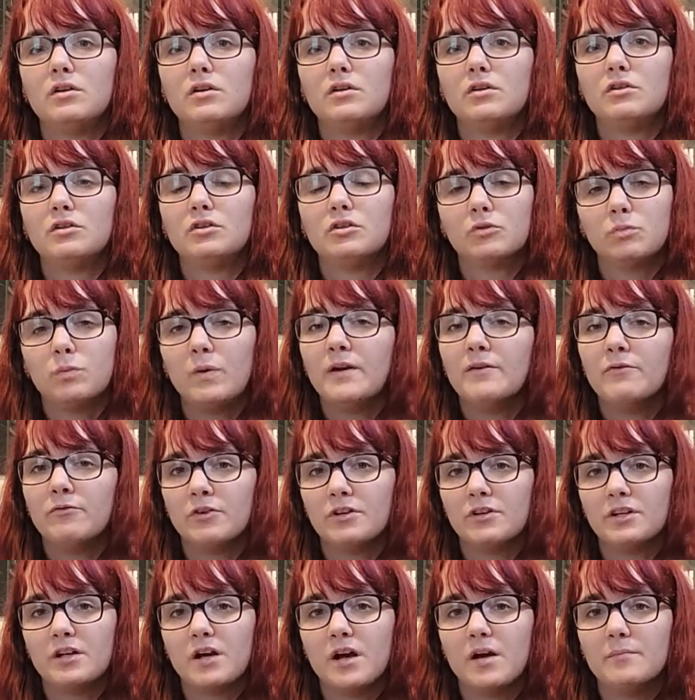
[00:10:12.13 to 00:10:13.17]
Just wait for it
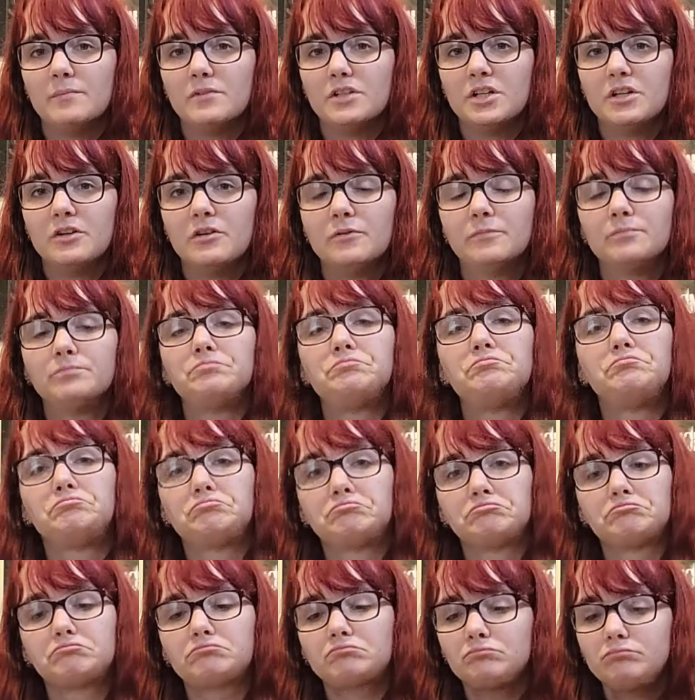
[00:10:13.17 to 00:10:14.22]
to come to you.
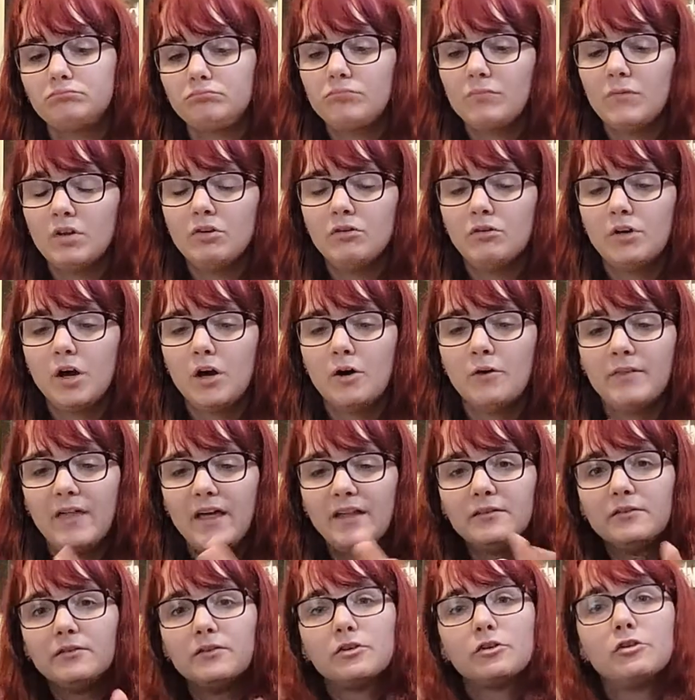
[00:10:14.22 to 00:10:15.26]
So
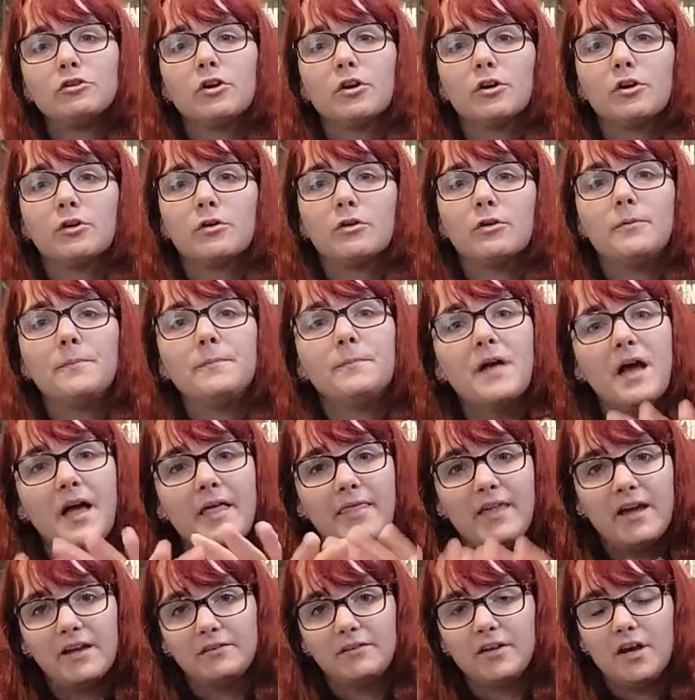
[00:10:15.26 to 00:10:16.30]
that's the circle, and
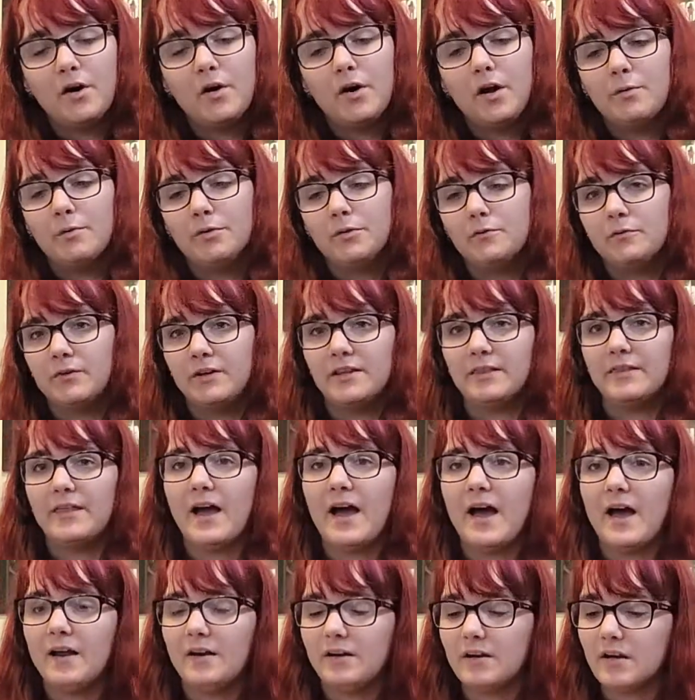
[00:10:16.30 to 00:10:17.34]
that's how I would read
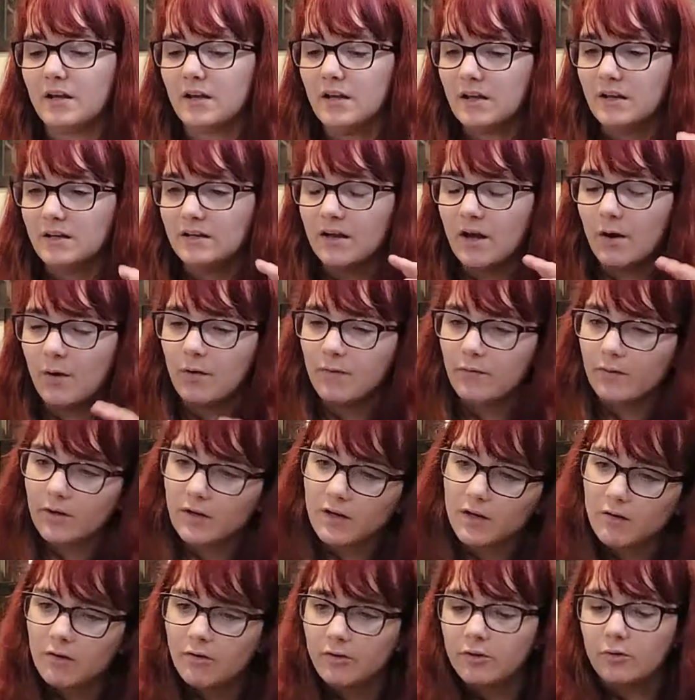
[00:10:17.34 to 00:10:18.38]
that. Now over
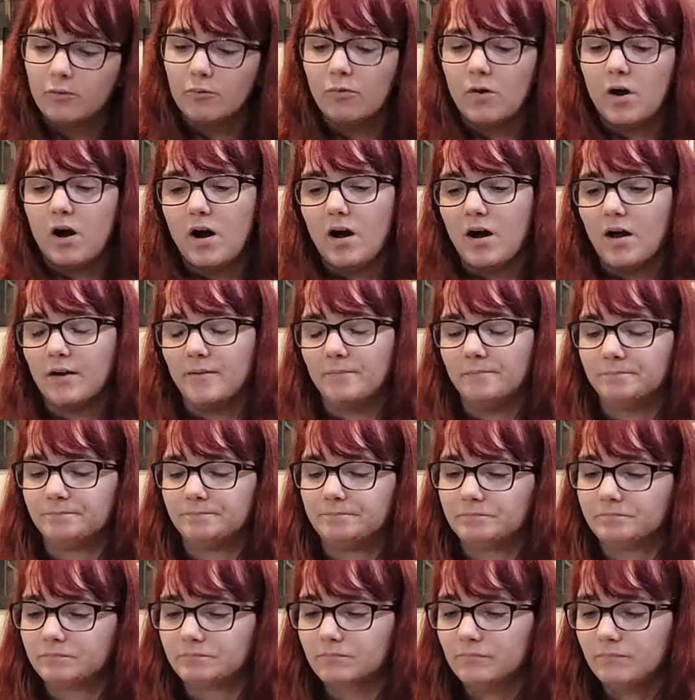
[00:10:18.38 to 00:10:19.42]
here on the rod,
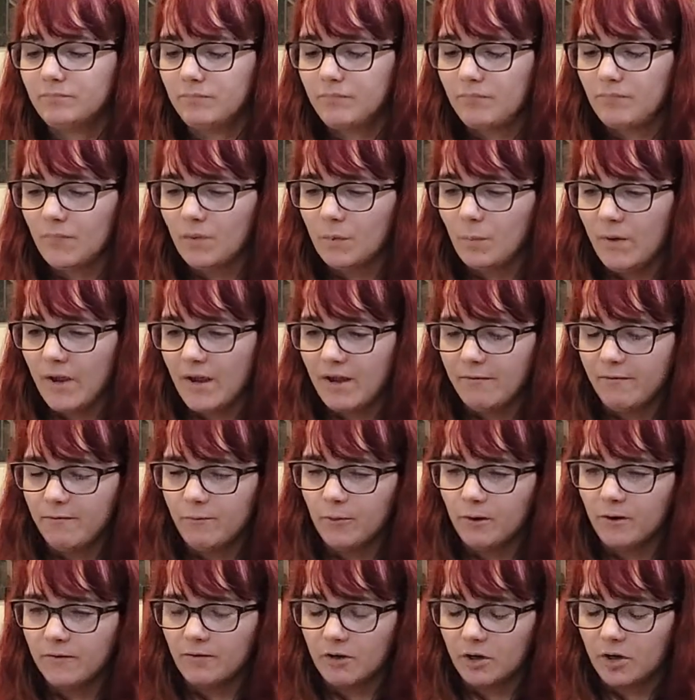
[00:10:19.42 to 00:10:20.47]
we have 4
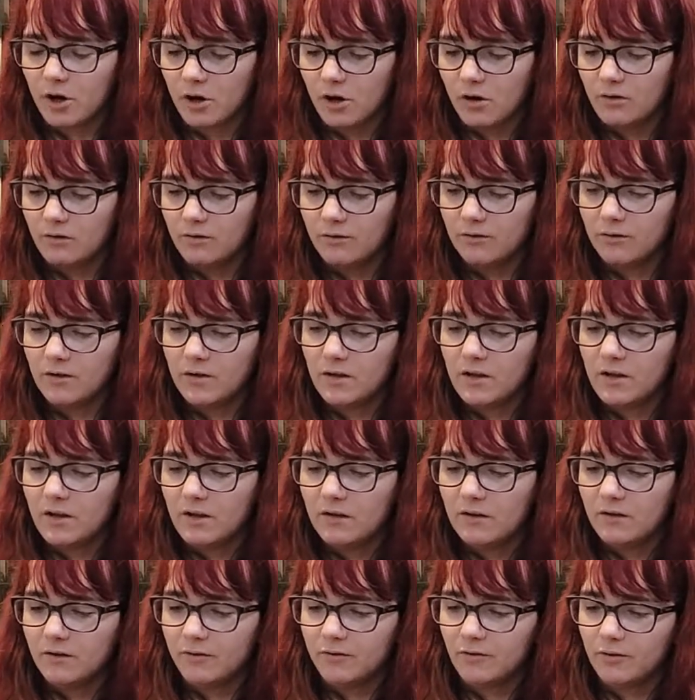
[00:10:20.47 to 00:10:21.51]
different cards.
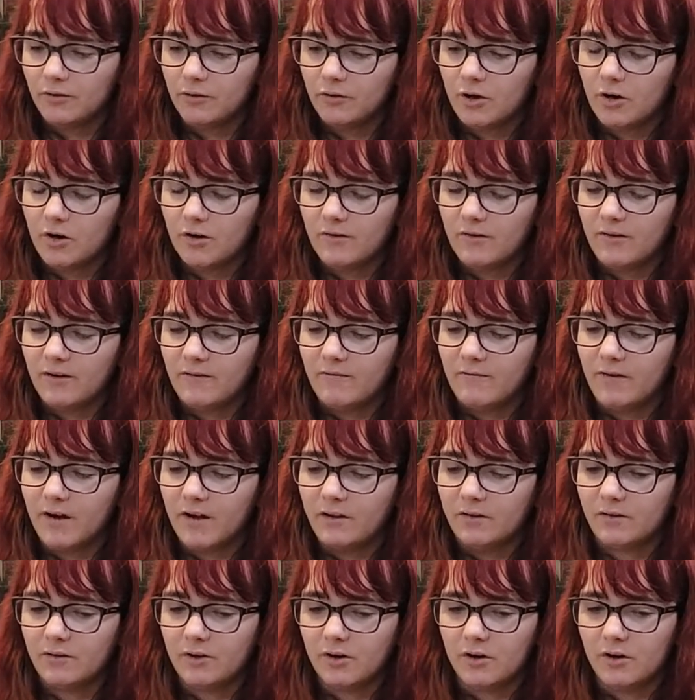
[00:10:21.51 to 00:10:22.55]
This first card is the
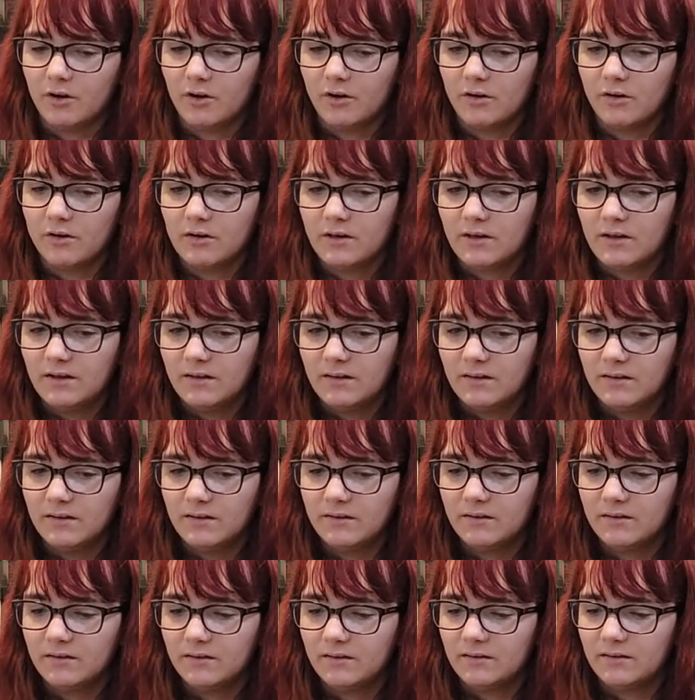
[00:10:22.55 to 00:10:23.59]
advice card. This
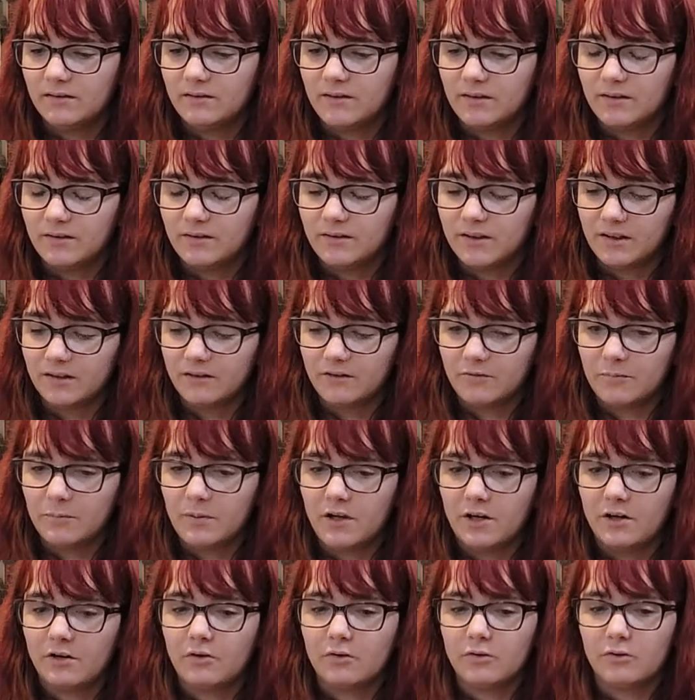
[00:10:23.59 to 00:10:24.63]
is the 6 of
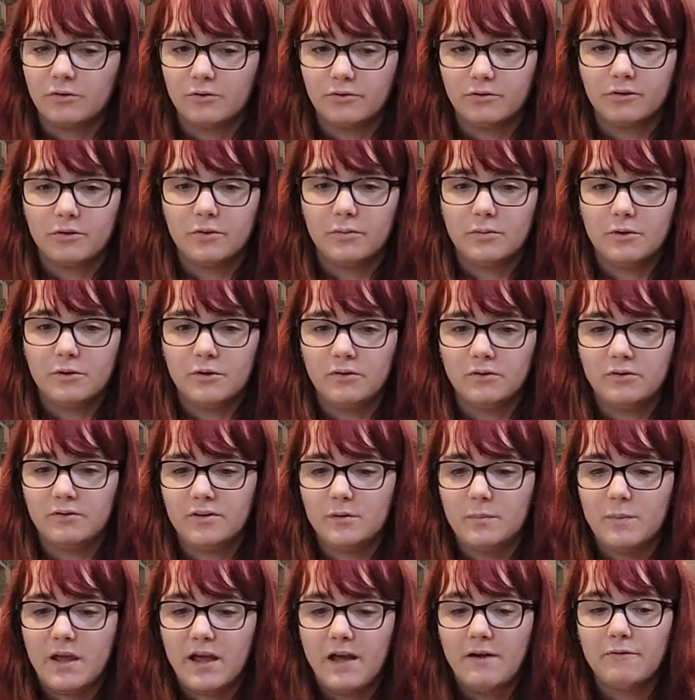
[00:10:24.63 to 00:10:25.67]
Pentacles. So you can see
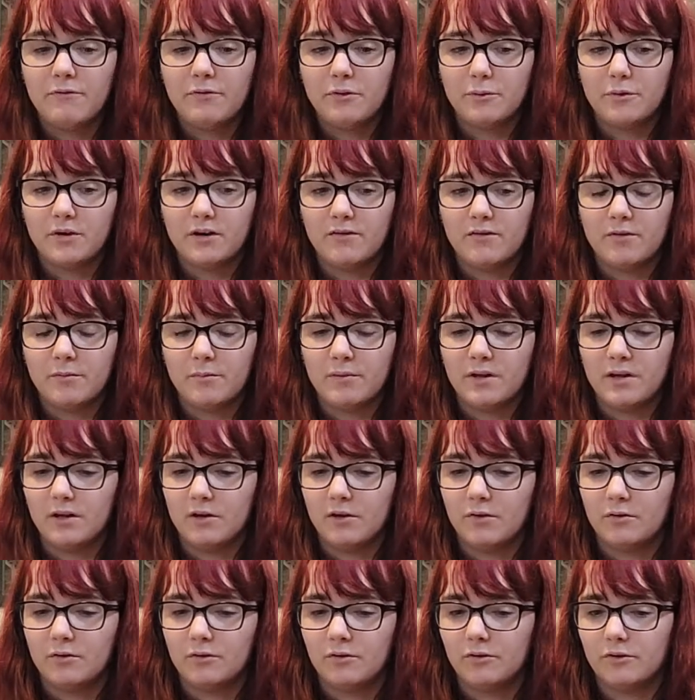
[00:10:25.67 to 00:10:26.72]
we have 3 different
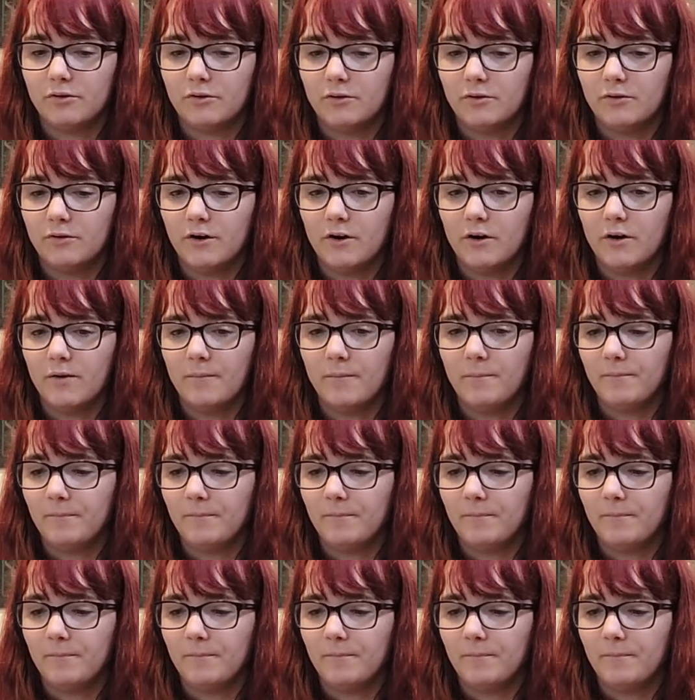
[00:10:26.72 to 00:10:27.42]
Pentacles so far.